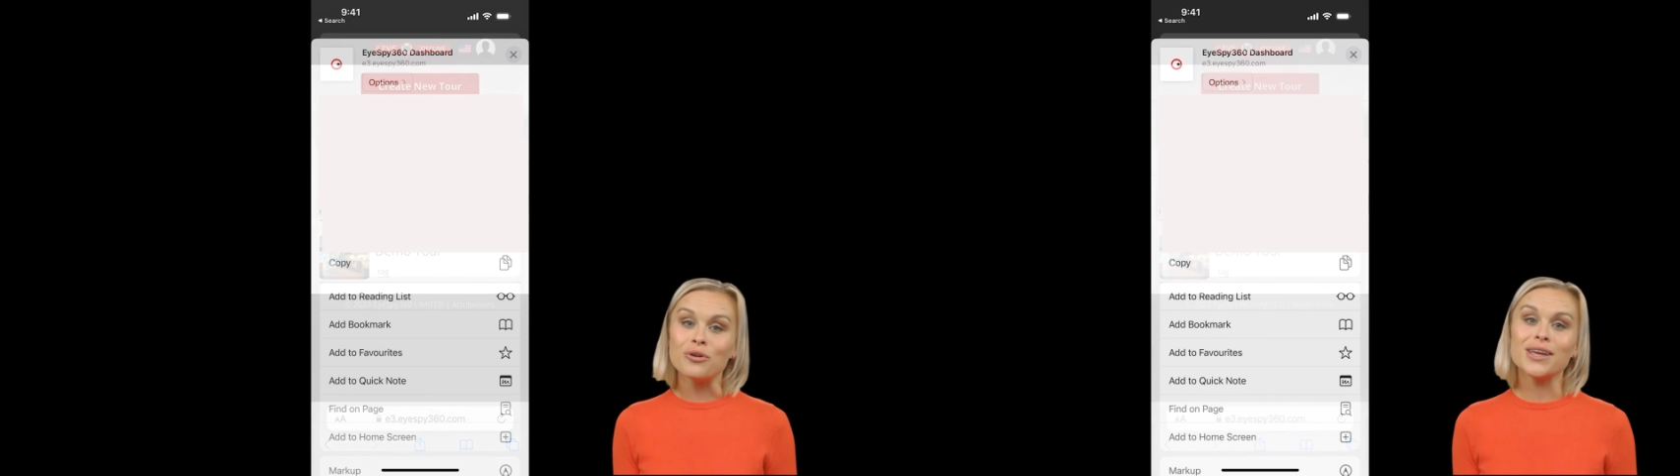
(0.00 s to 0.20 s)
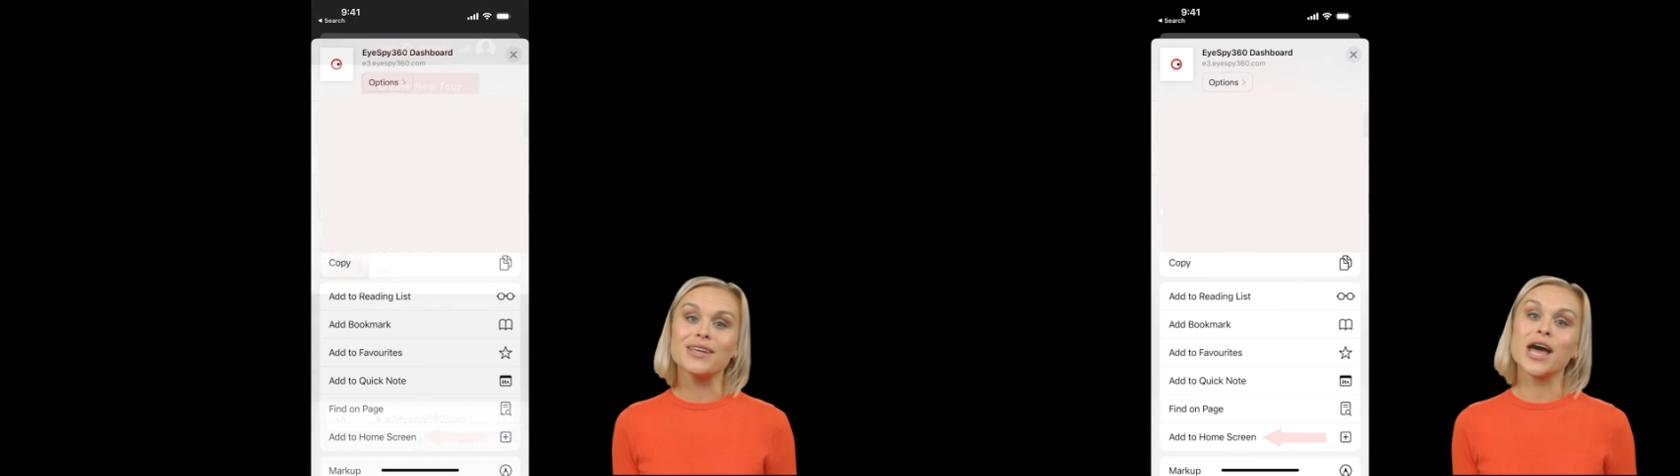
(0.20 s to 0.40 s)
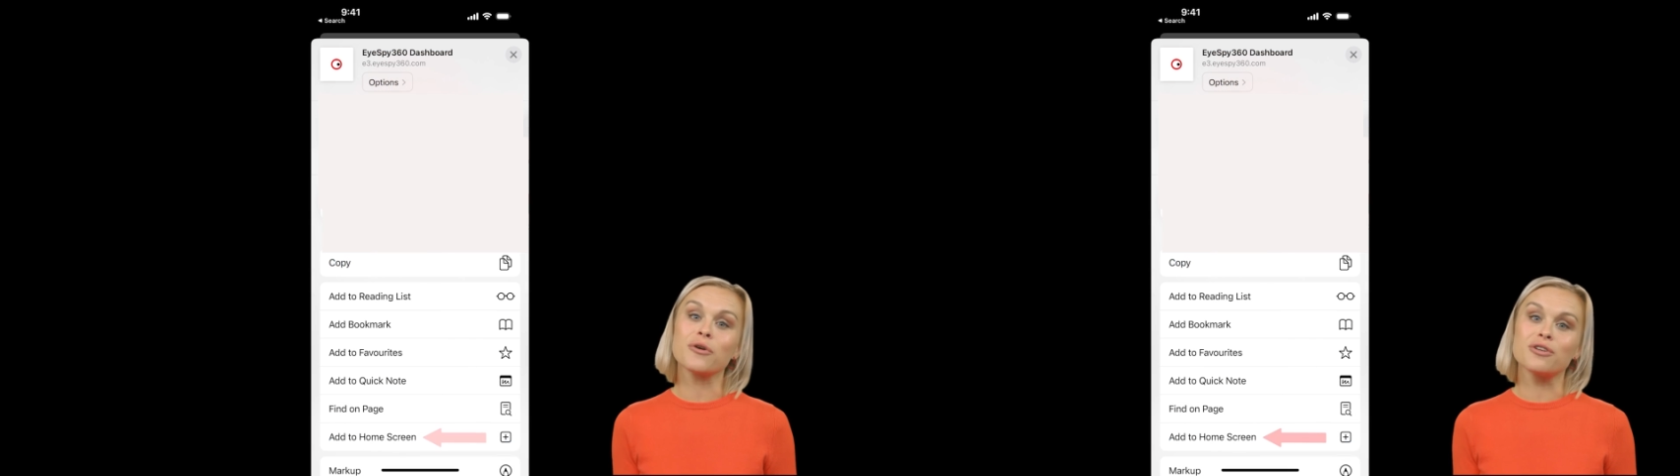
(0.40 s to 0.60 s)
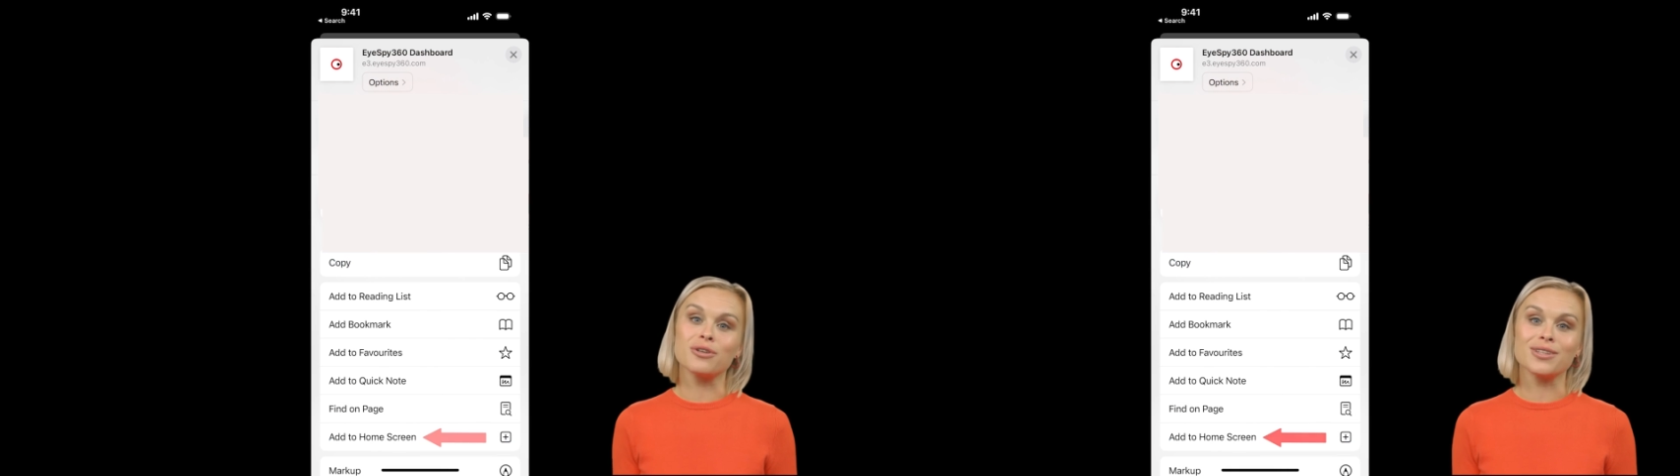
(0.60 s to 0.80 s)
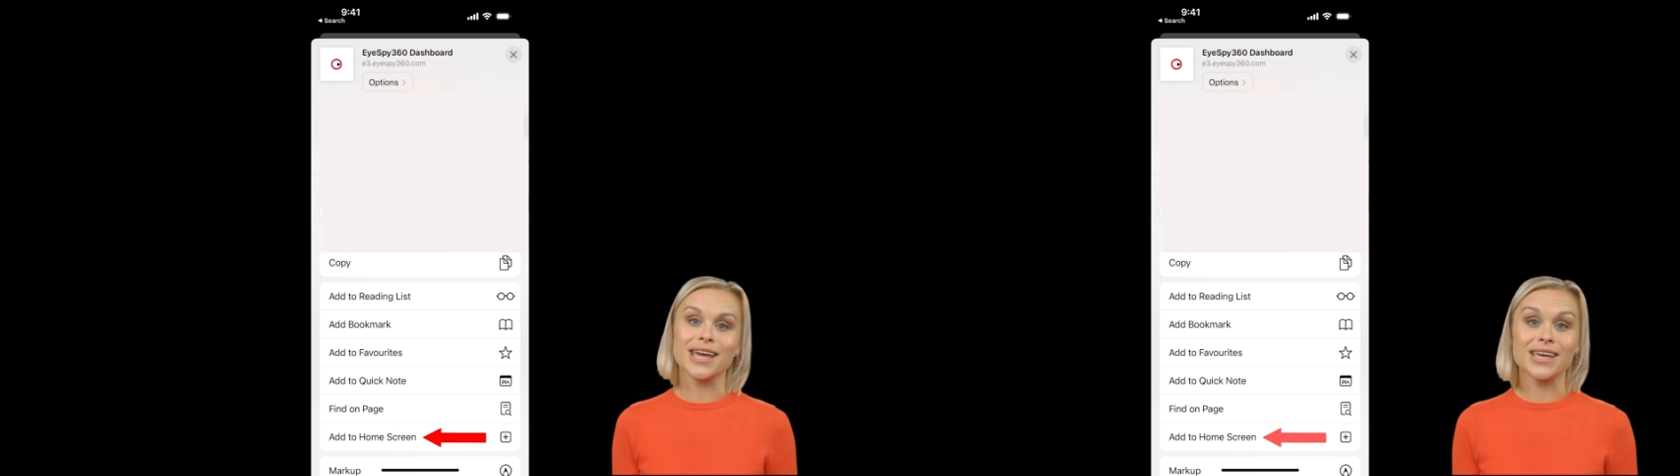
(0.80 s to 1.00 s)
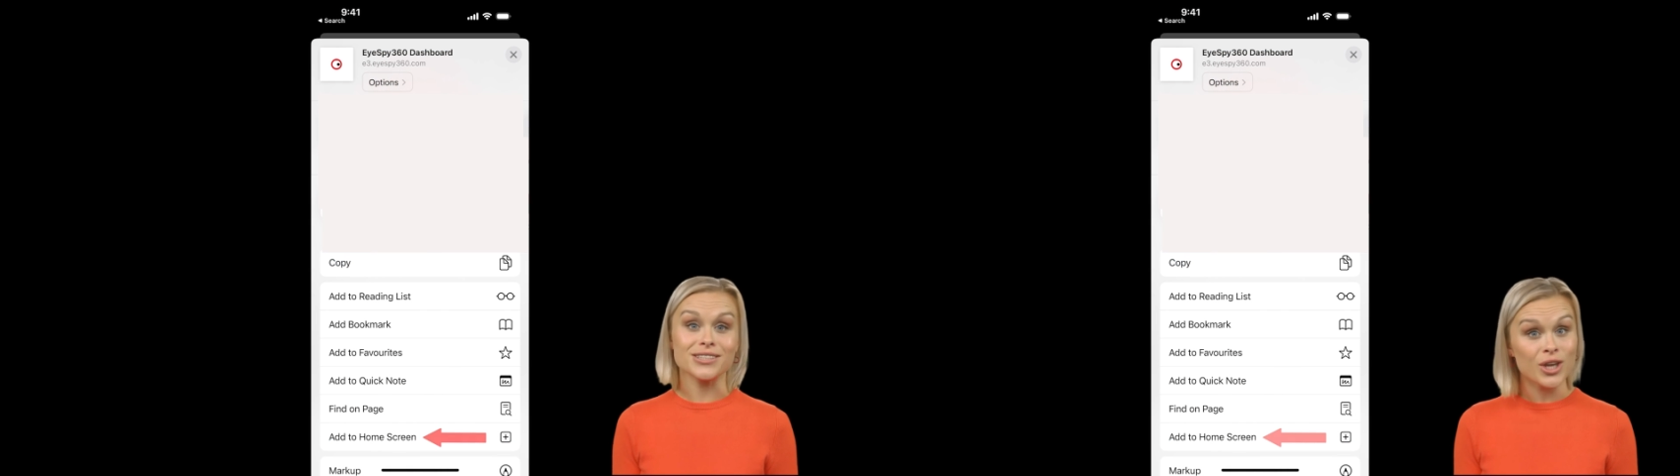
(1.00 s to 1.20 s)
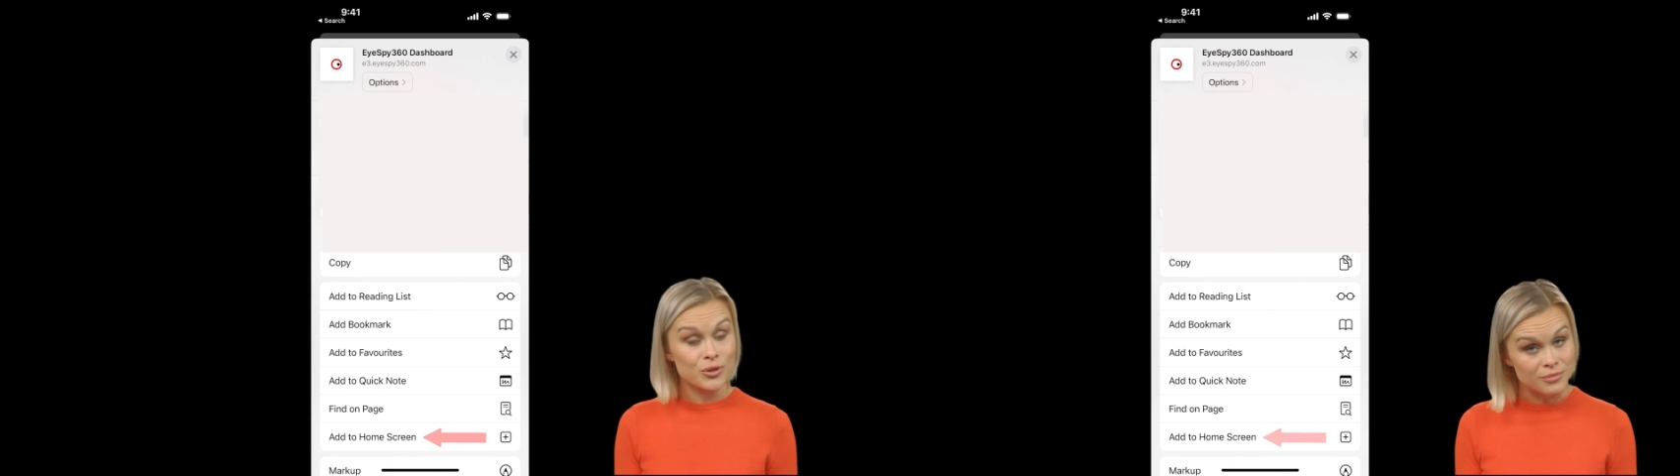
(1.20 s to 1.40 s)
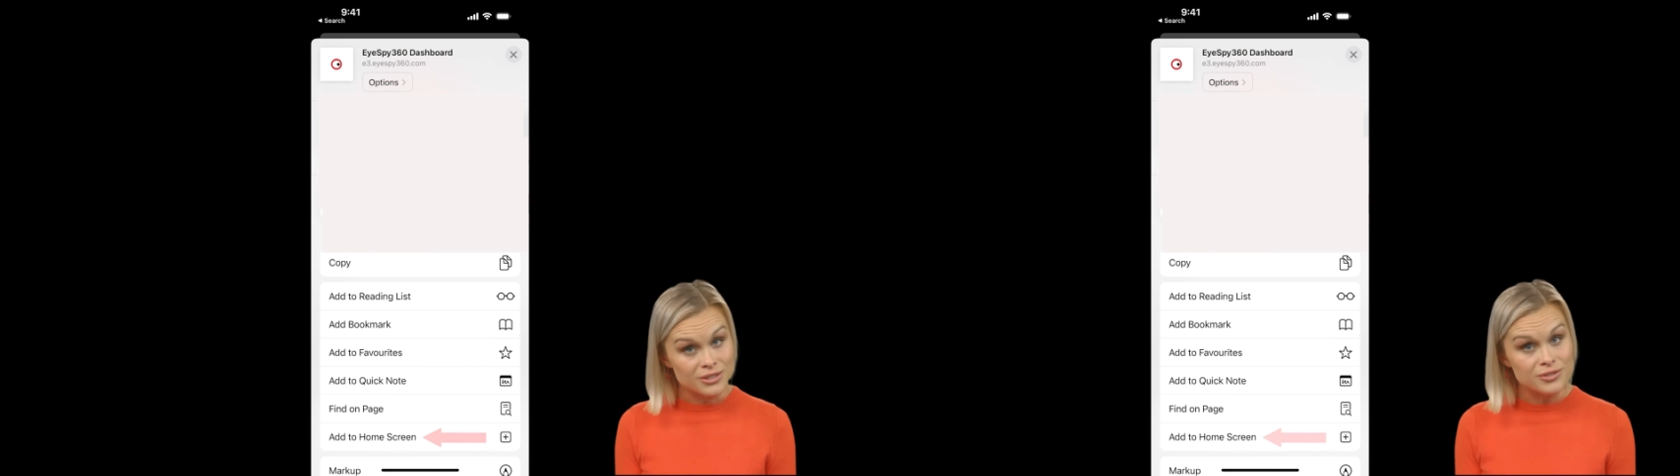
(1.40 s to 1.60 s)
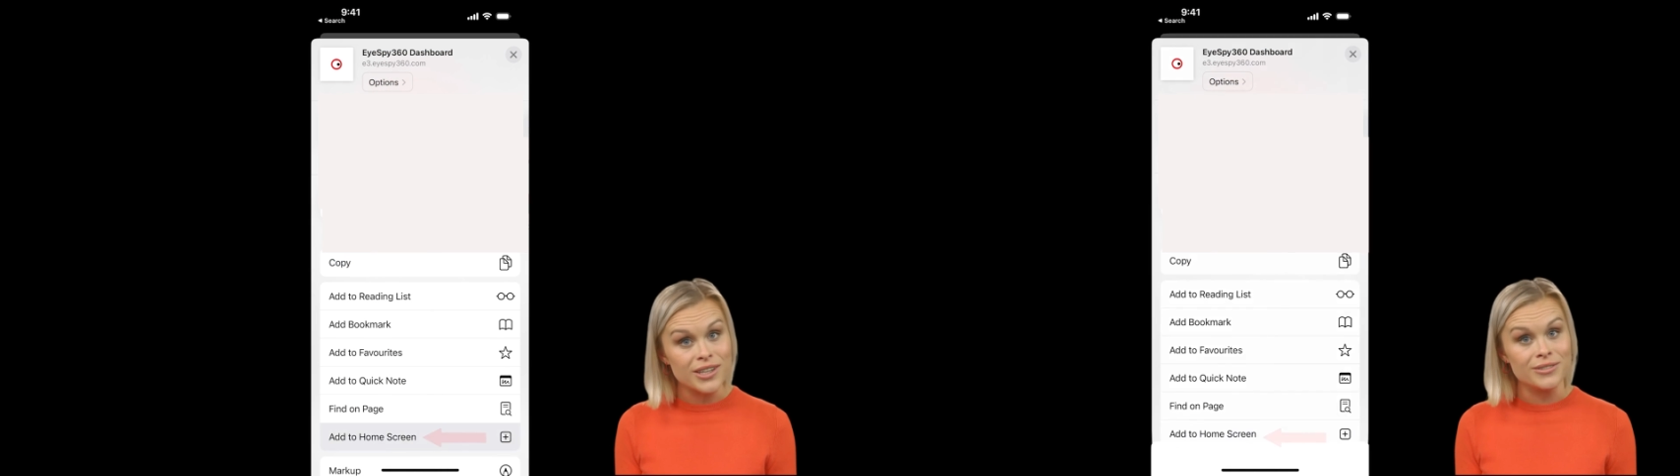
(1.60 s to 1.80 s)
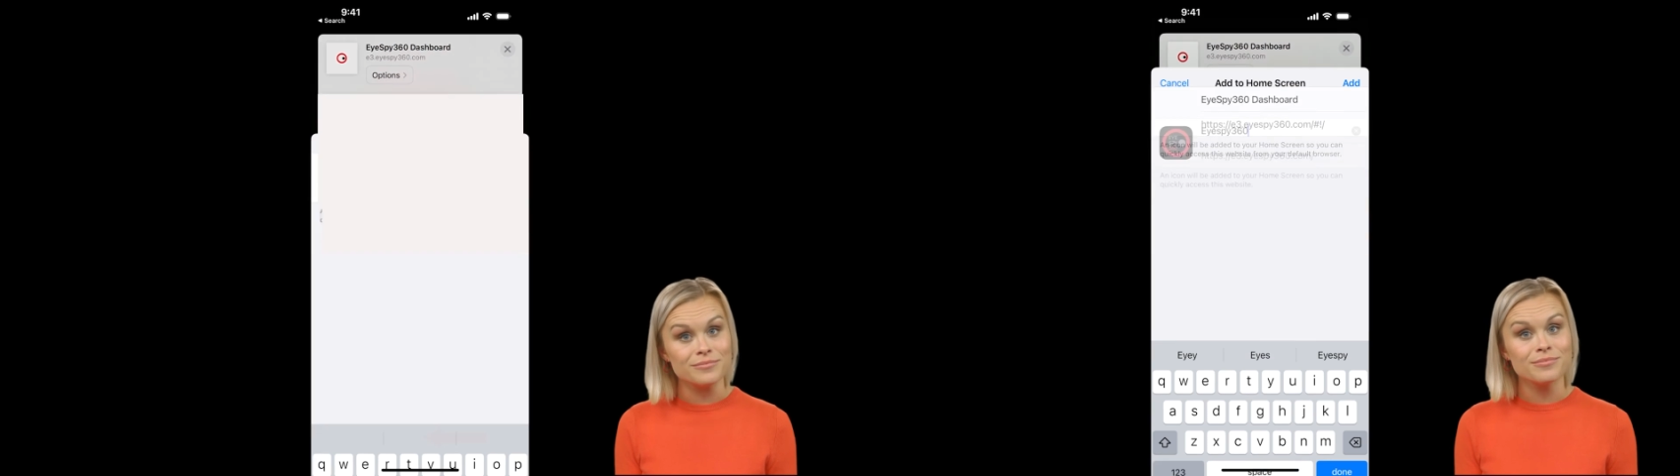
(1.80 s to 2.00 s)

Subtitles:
and now choose Add to home screen.